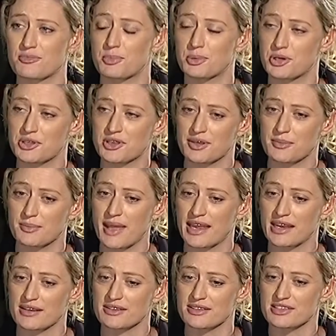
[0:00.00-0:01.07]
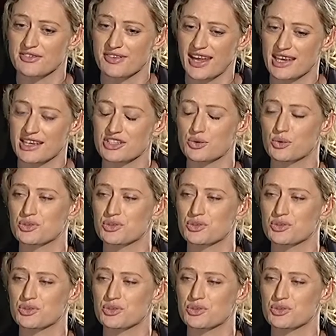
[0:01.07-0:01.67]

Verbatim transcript: put them at a sort of heading towards